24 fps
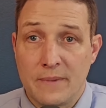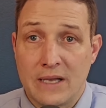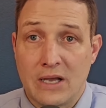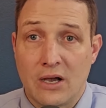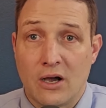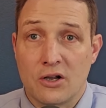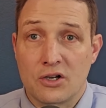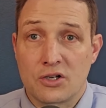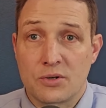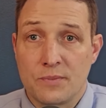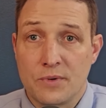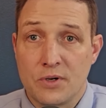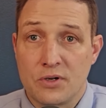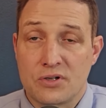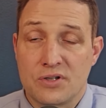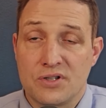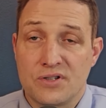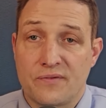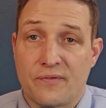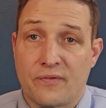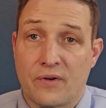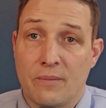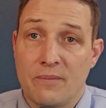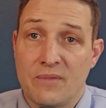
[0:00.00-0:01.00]

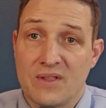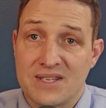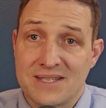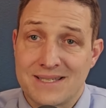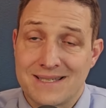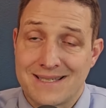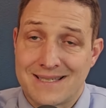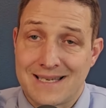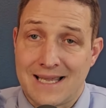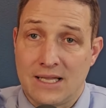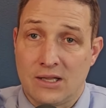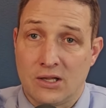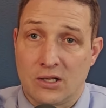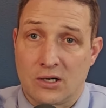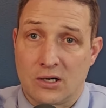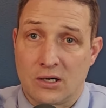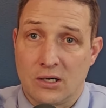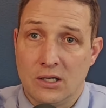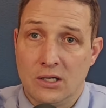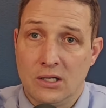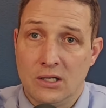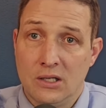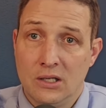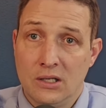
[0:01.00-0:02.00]
contributions from the seller,
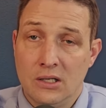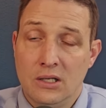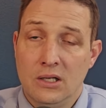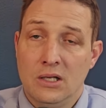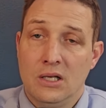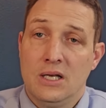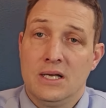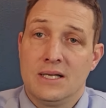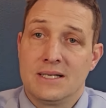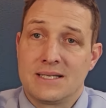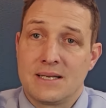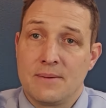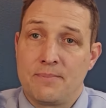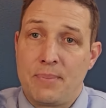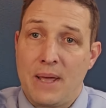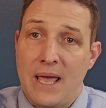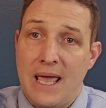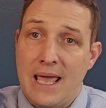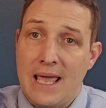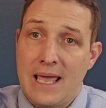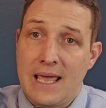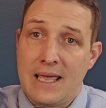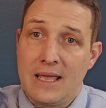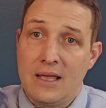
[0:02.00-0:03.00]
to
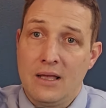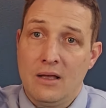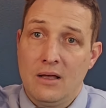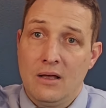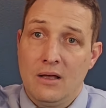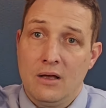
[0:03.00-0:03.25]
pay